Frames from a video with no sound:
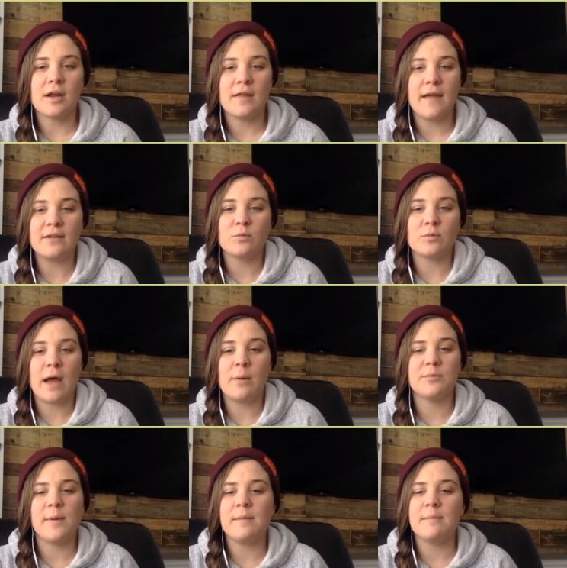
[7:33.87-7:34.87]
And that
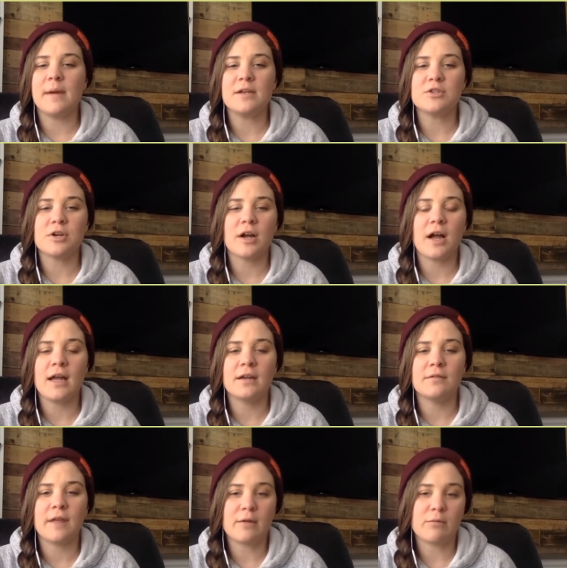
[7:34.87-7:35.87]
was my major kind
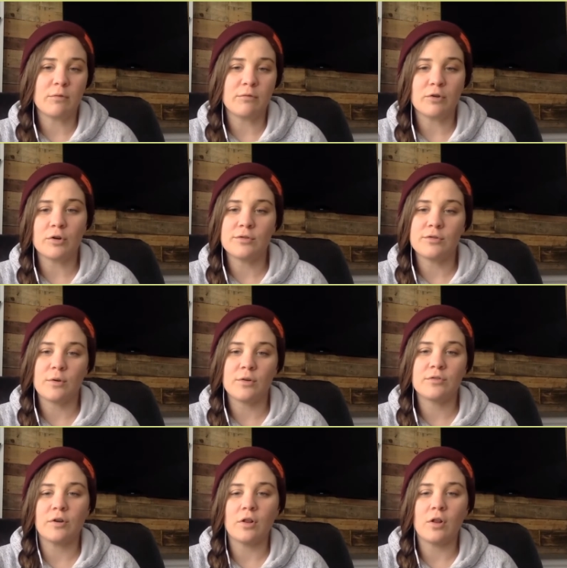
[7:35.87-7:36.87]
of like referral source
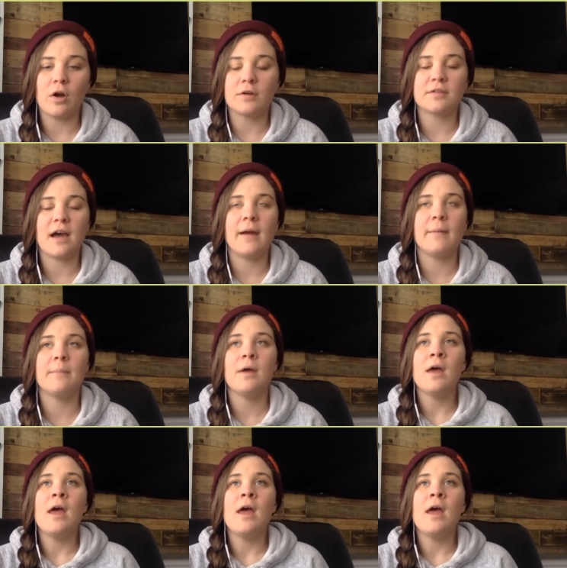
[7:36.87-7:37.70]
for a long time.